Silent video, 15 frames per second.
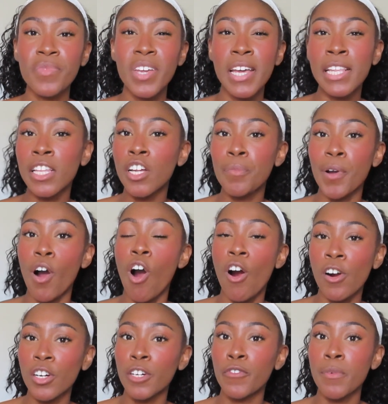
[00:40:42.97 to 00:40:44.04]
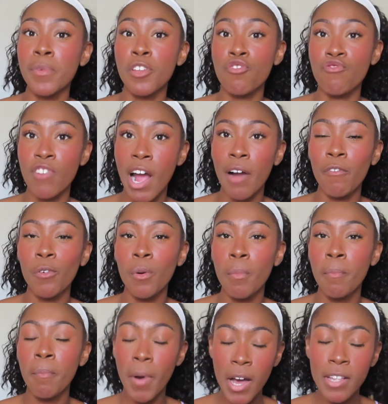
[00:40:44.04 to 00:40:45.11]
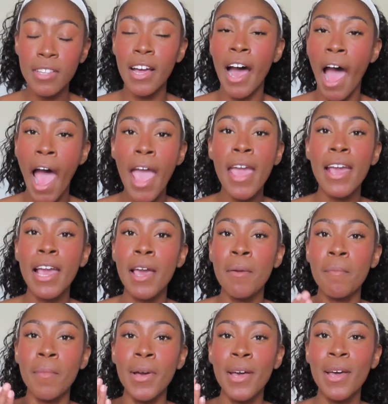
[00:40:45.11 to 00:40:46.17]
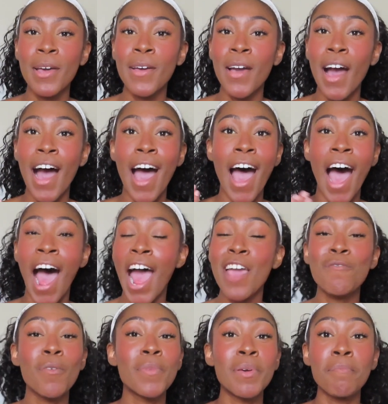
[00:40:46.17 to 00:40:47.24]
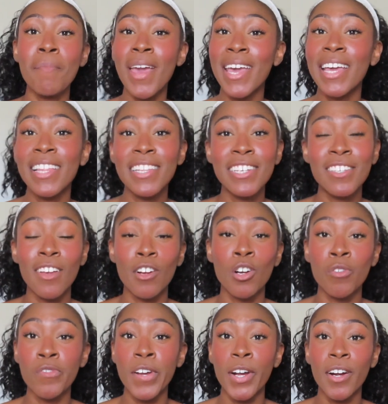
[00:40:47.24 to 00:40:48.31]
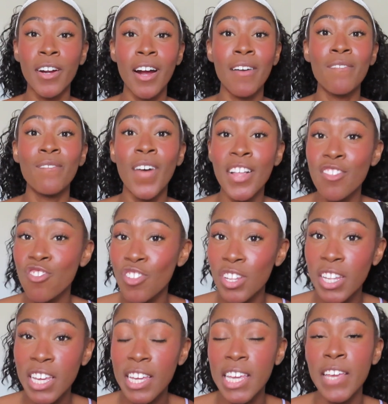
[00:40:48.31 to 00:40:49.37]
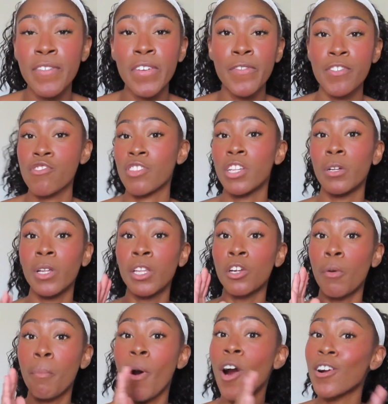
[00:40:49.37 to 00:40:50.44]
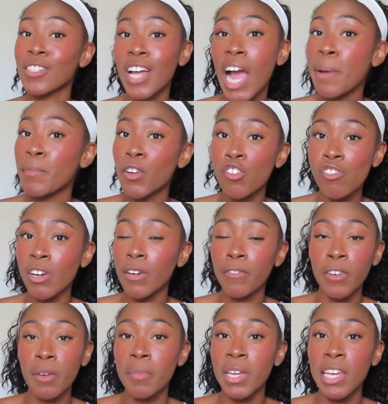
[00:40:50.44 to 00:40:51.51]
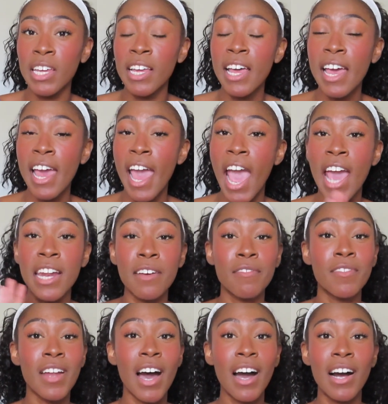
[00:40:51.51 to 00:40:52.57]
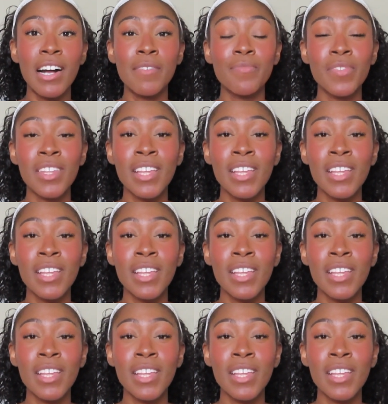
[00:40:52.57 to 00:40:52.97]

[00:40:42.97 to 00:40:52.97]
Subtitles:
it's a little bit harder for me to travel, but I will be making this a career eventually, even if it's just a little part-time career for me. And if not,